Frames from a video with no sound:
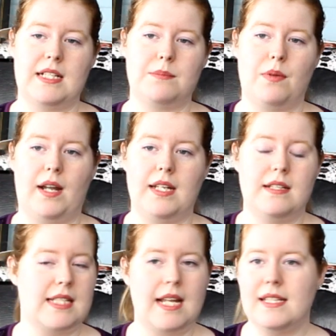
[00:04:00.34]
that's blind,
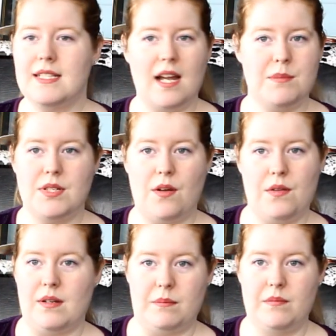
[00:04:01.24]
take the time to know
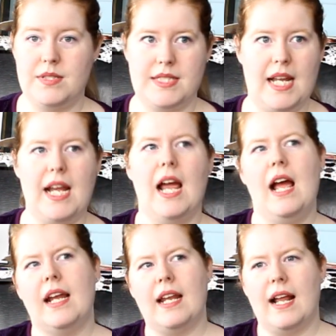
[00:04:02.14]
them. Say,
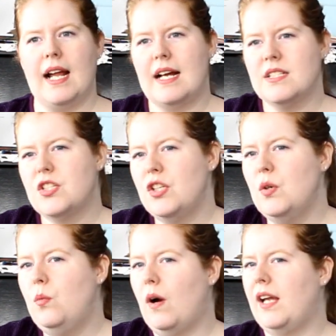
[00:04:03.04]
can I ask
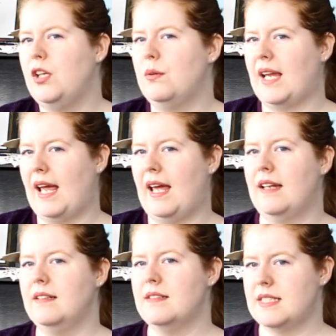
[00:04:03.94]
you what you
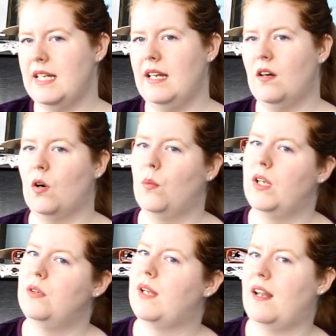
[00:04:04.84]
can see or
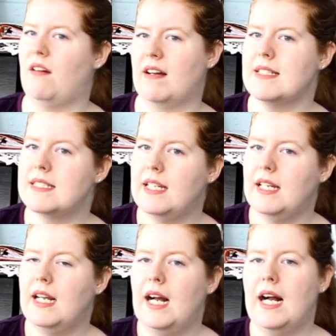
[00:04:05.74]
what you cannot
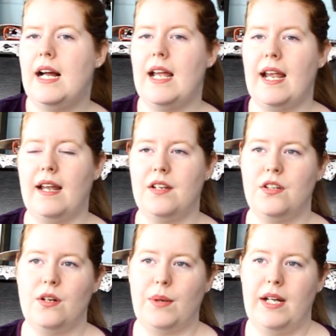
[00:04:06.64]
see? And
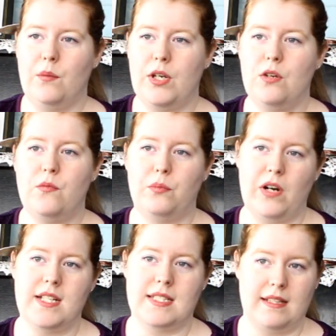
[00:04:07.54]
you know what? When you
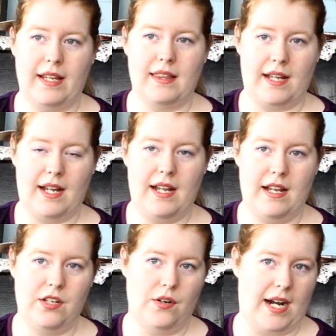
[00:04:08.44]
phrase it like that
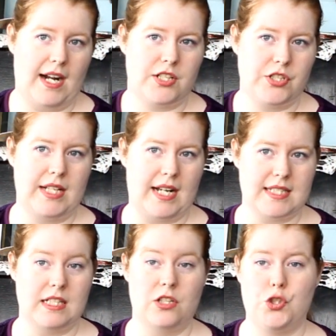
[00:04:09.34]
and you're actually
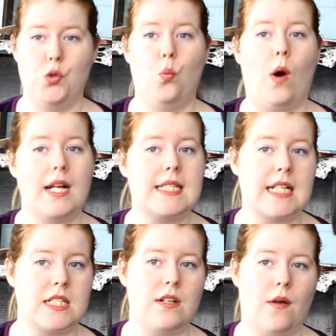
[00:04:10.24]
asking because you want to
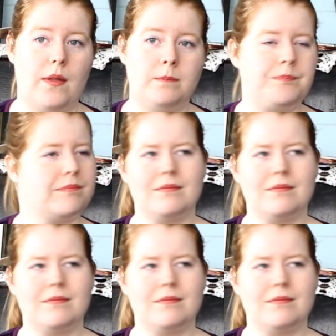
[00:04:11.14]
get to know them,